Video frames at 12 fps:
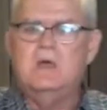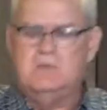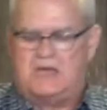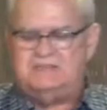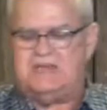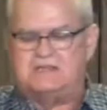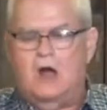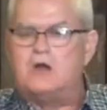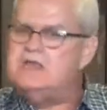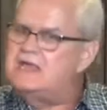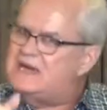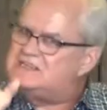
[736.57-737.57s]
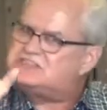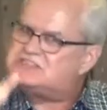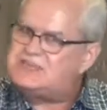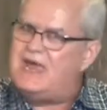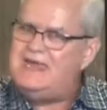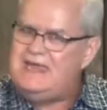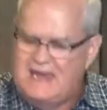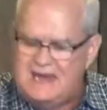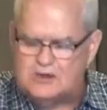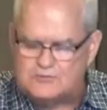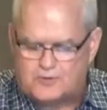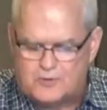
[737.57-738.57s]
But he said, no, you got to stay
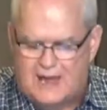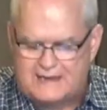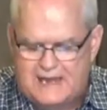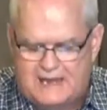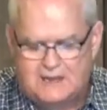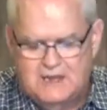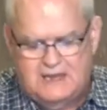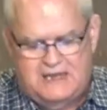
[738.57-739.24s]
here for right now.